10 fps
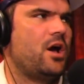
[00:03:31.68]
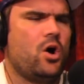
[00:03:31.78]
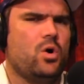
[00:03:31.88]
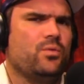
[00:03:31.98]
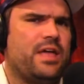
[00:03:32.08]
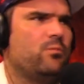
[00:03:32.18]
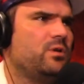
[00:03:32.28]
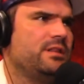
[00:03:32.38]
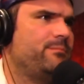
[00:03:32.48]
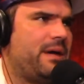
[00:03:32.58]
oh, they
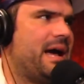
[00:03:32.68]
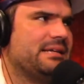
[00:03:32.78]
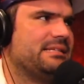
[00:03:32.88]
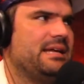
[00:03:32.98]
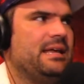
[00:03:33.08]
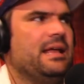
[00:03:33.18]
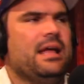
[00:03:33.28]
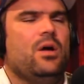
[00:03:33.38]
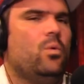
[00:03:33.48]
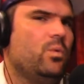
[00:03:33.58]
wouldn't pass it.
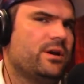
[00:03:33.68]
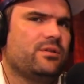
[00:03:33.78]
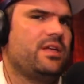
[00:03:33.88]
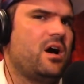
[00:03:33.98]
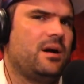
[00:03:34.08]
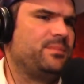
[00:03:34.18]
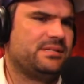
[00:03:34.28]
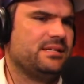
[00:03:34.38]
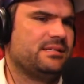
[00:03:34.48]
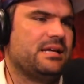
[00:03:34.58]
We're the
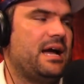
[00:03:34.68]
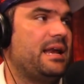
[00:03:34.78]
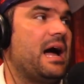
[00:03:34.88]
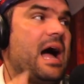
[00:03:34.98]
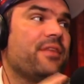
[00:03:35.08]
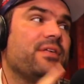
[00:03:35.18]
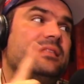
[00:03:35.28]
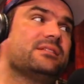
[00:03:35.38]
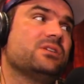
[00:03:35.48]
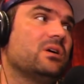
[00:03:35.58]
opposite side. I think
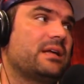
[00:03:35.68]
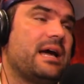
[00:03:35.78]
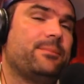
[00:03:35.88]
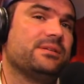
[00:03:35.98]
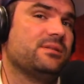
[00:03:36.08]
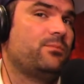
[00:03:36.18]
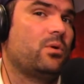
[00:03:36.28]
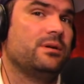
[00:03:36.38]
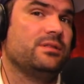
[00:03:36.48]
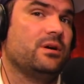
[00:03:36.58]
the SALT cap is
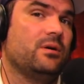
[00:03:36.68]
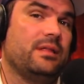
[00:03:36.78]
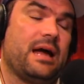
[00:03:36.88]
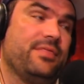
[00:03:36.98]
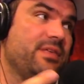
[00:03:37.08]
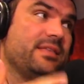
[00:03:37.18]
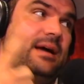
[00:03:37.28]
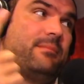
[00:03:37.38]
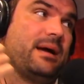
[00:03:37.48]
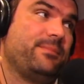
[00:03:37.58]
important, though, and I think
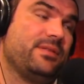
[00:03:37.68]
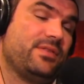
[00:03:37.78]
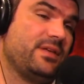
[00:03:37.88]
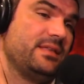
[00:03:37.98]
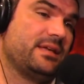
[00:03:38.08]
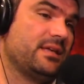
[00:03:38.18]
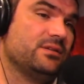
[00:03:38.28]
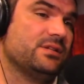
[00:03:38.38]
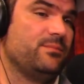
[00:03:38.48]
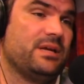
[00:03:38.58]
that might be the thing that
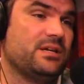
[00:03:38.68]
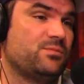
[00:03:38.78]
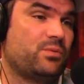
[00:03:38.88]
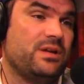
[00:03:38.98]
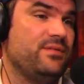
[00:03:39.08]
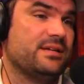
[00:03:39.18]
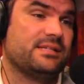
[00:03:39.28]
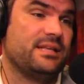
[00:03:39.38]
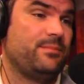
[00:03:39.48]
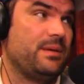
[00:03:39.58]
kills it, because
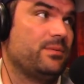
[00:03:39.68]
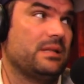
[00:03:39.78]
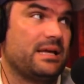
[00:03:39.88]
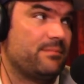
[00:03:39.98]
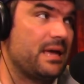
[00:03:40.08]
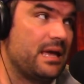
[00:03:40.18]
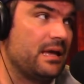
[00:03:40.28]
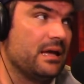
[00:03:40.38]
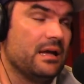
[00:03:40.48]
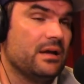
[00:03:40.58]
previously, people like me
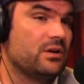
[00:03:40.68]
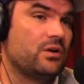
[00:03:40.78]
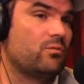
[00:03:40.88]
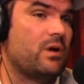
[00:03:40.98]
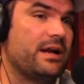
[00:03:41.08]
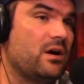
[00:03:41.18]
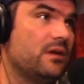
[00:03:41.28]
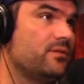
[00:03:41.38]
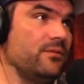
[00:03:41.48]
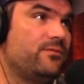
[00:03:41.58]
could write
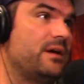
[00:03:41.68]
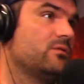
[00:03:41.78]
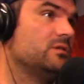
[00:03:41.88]
off of federal